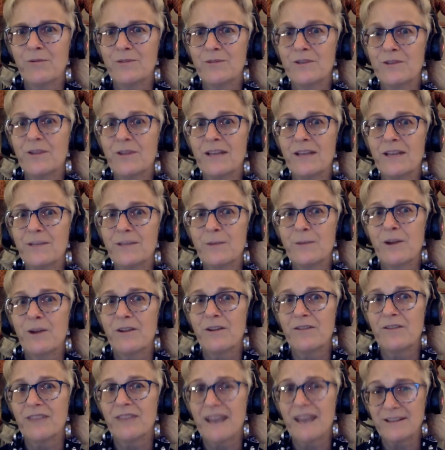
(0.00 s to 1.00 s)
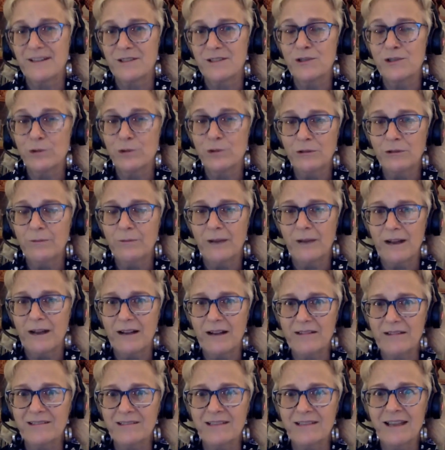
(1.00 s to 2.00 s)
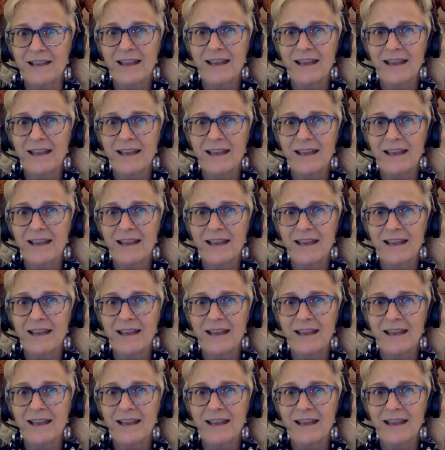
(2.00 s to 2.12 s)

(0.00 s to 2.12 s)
so that's part of that toolbox.